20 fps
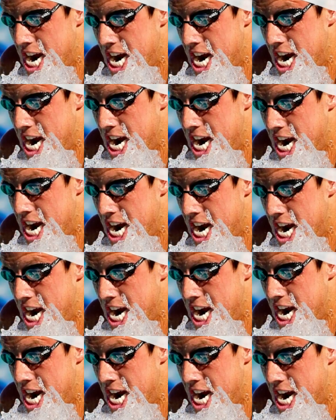careful,
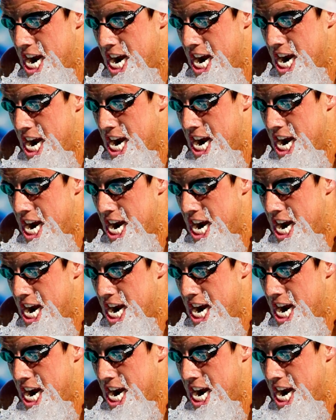though, about the
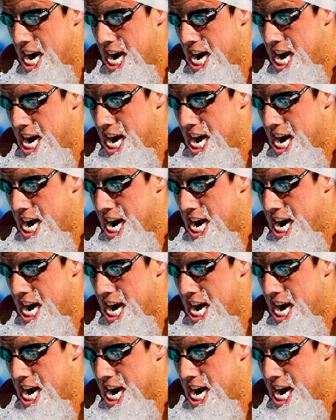splash.